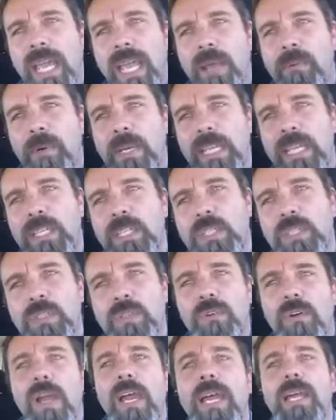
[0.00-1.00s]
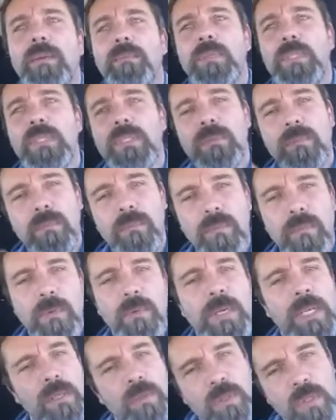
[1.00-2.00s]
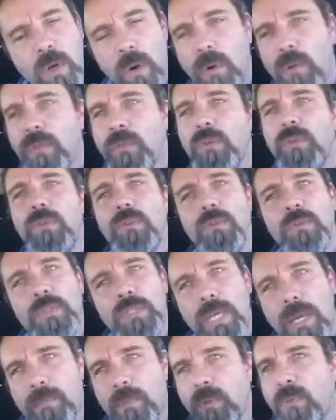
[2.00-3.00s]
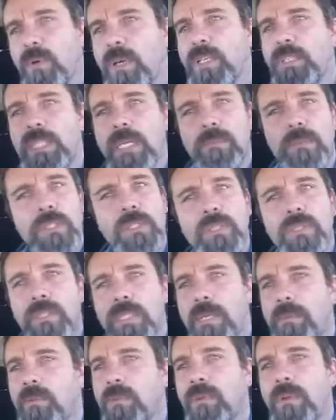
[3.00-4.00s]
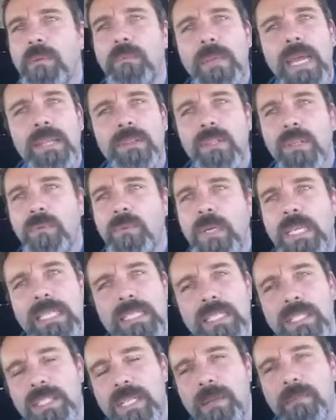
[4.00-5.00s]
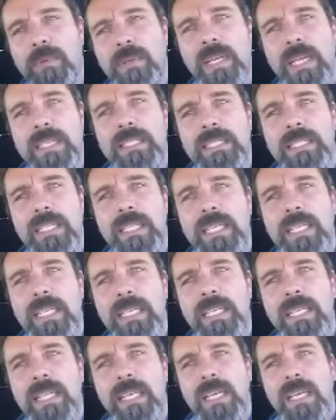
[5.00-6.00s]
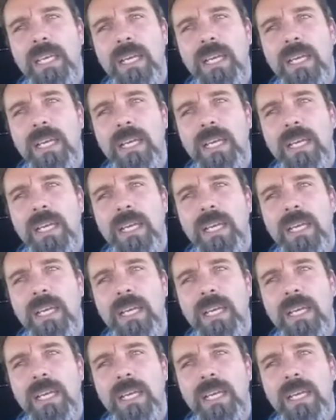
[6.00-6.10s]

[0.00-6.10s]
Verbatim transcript: And when he describes, when he's going through chapter 1, chapter 2, chapter 3 of Matthew, when we get to chapter 19,